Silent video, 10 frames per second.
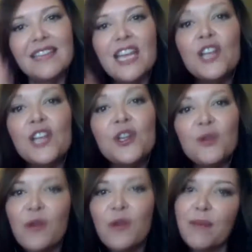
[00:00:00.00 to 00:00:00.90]
in a
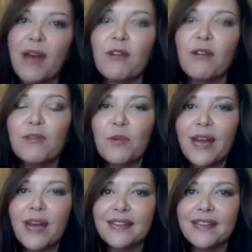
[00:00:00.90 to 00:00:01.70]
new and powerful way.